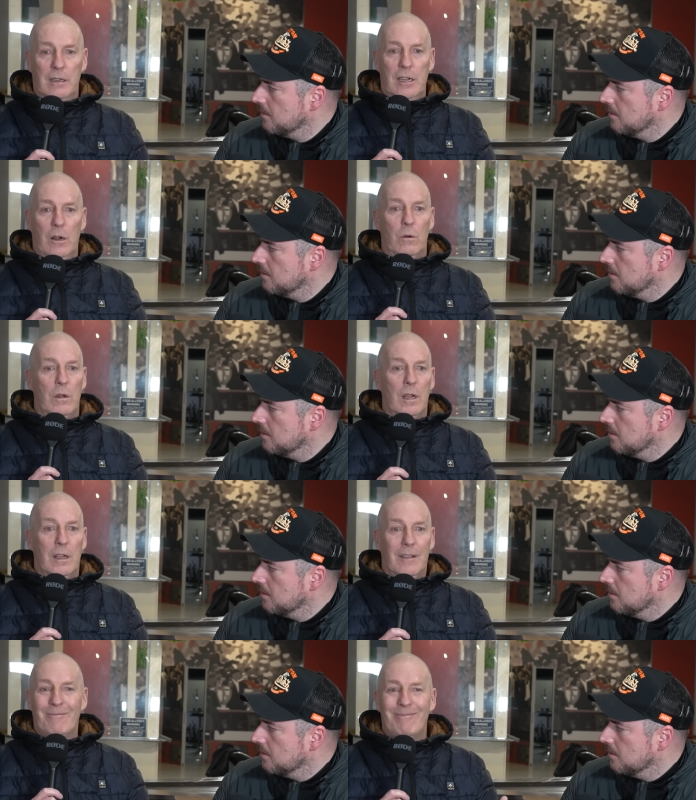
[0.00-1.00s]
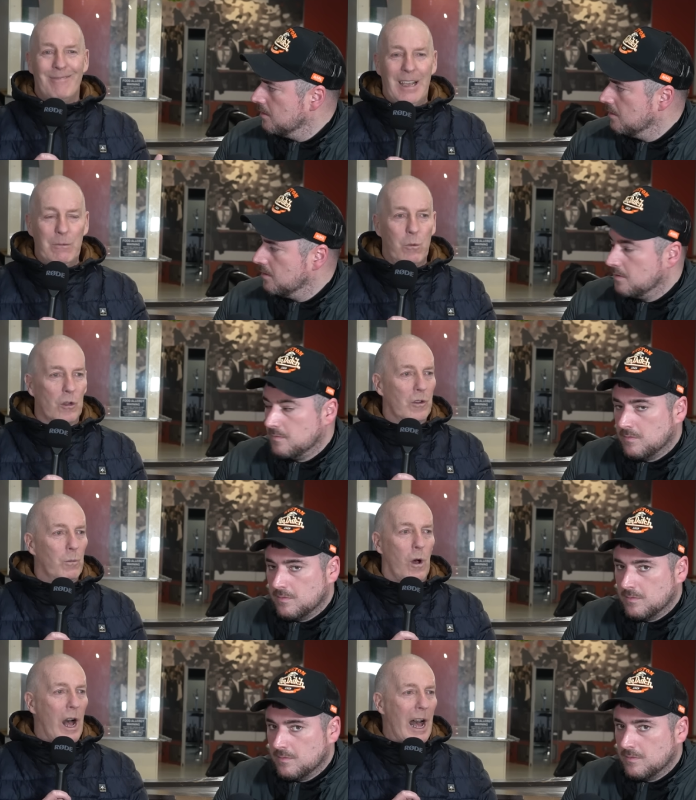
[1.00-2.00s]
Speaker 1: you know, it wasn't
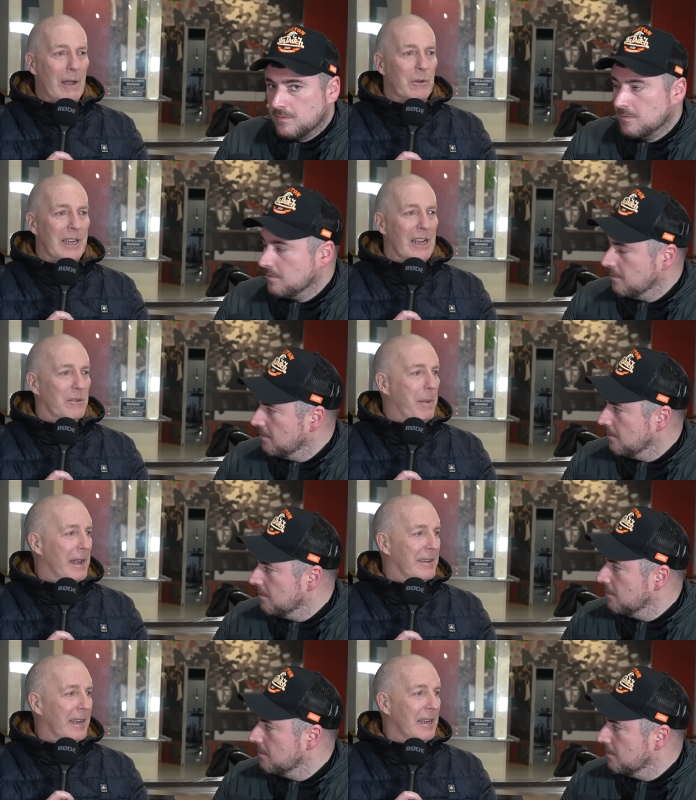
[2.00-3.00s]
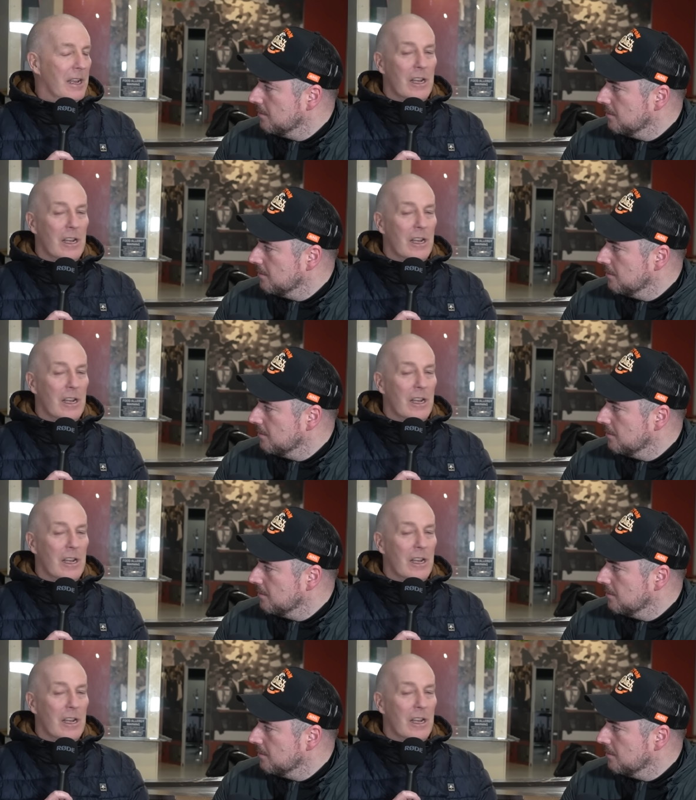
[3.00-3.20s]
what I was expecting.